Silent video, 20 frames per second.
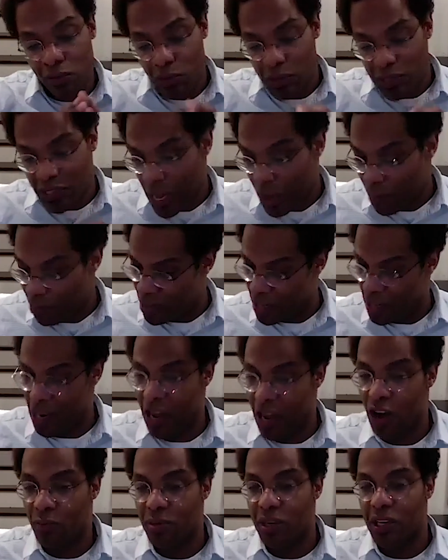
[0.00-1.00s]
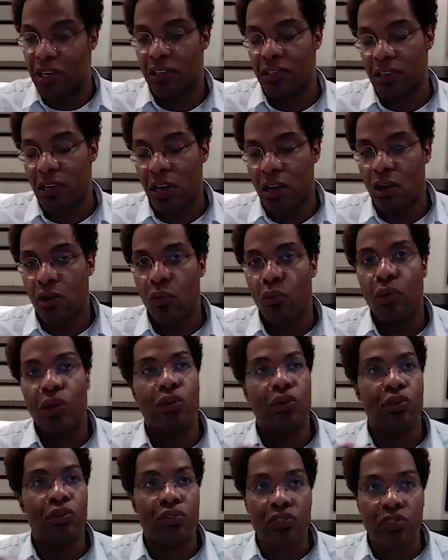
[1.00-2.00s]
what's happening now, because we
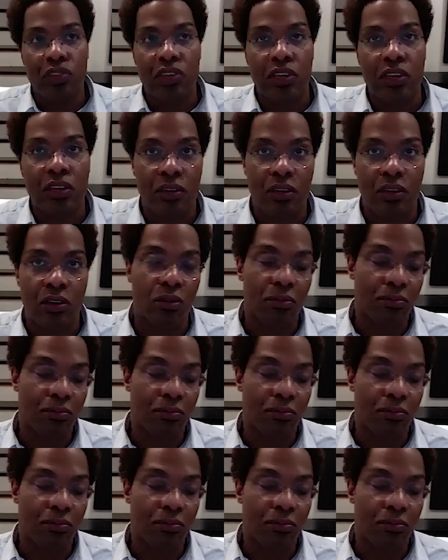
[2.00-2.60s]
could see,